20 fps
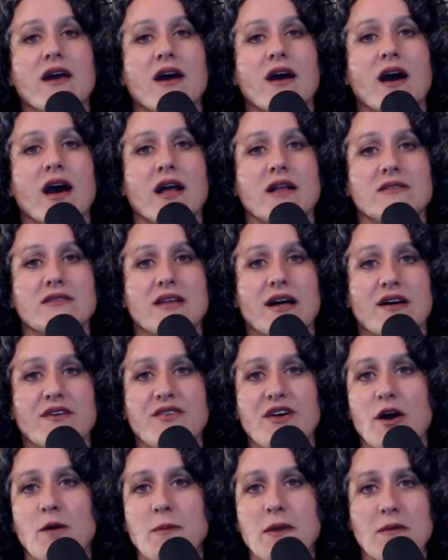I love
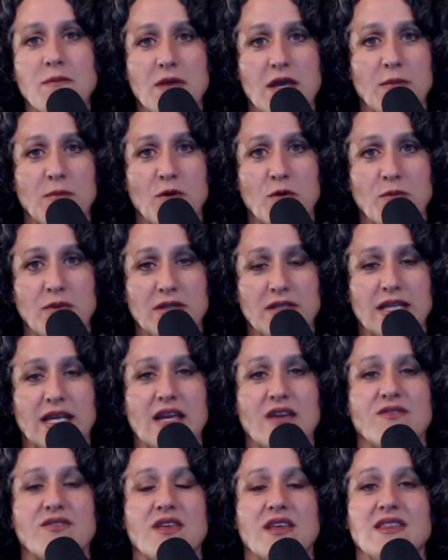helping people
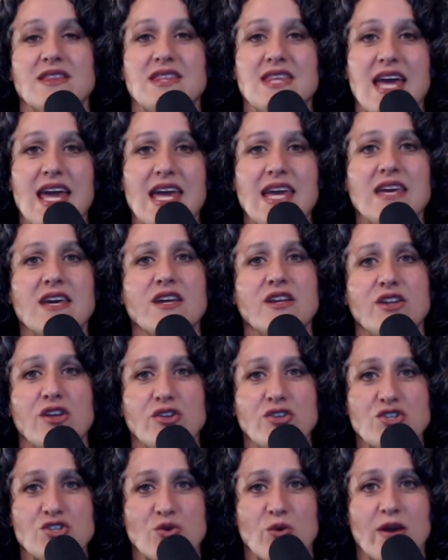believe that they can
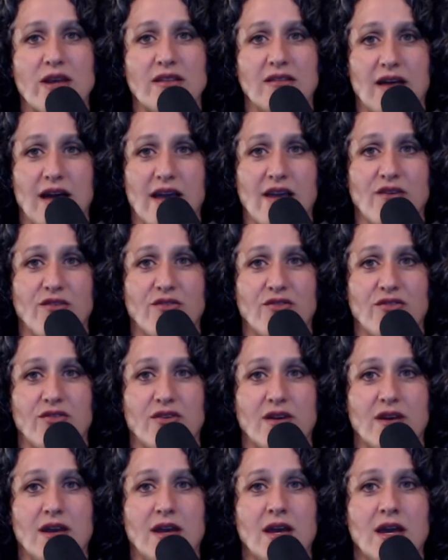enjoy life,
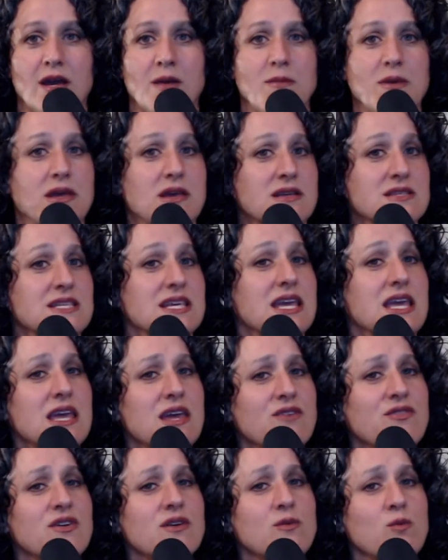because
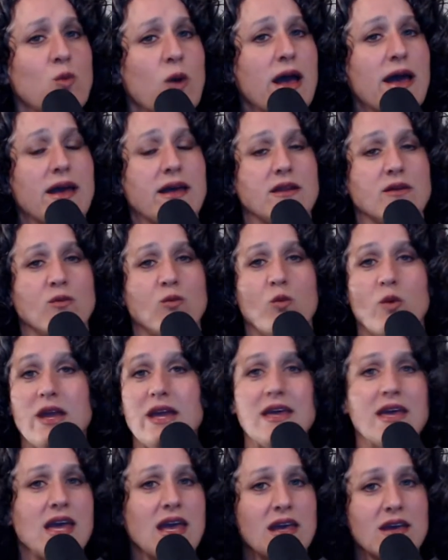even when we
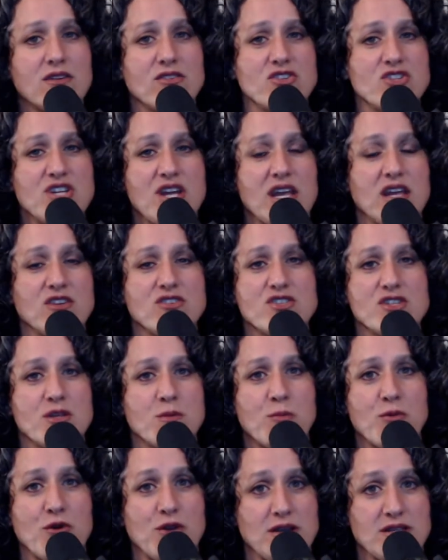can't change the
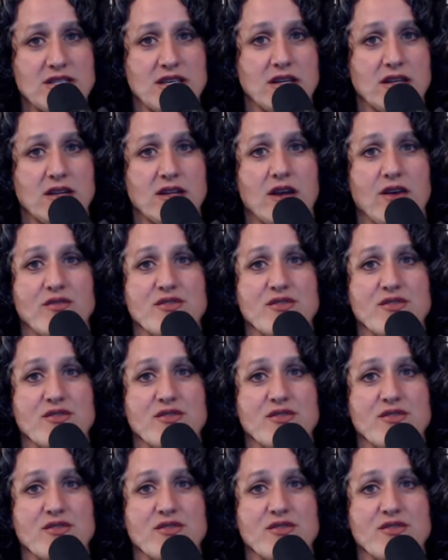prison of